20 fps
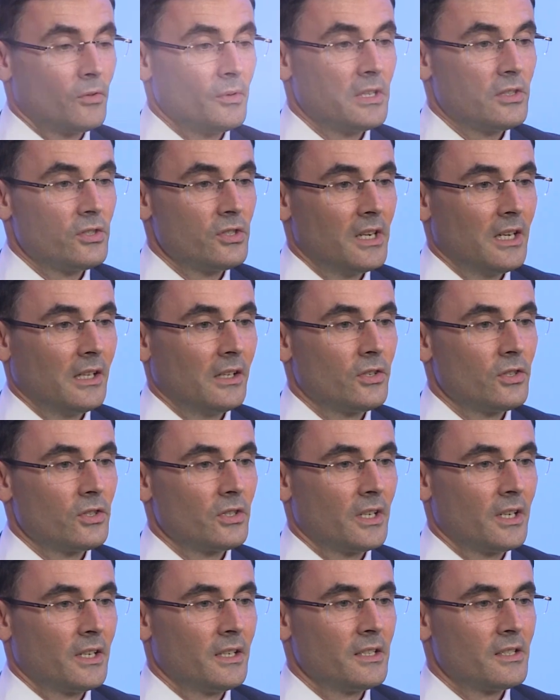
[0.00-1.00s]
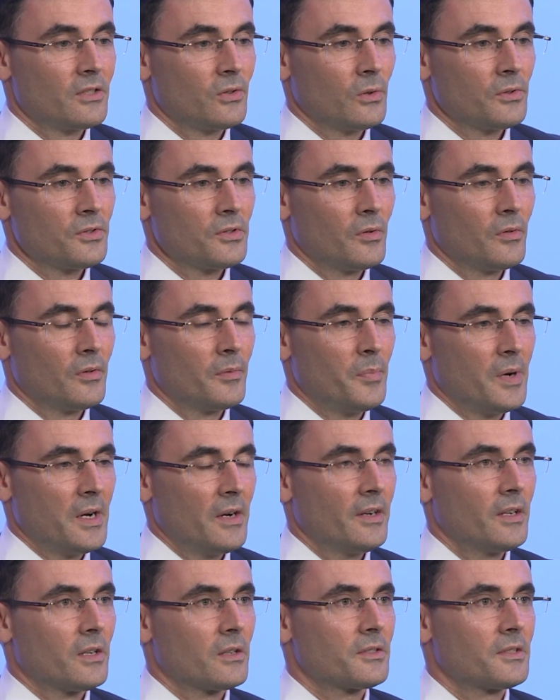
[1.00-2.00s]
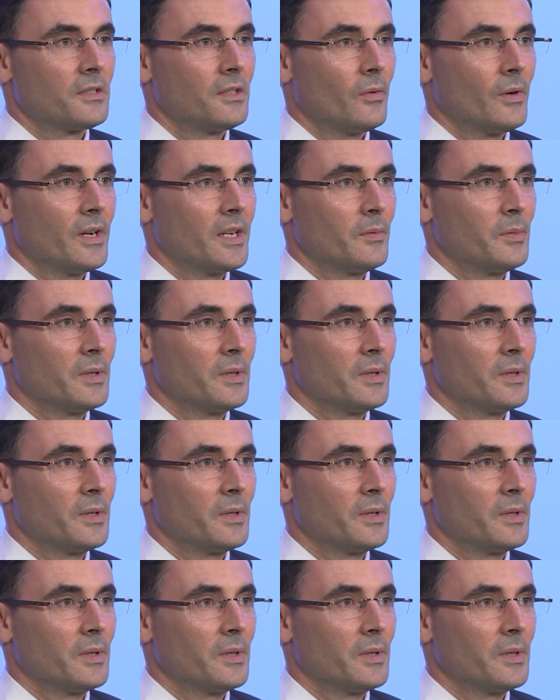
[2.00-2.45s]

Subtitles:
a real challenge, and it's also a paradox in a way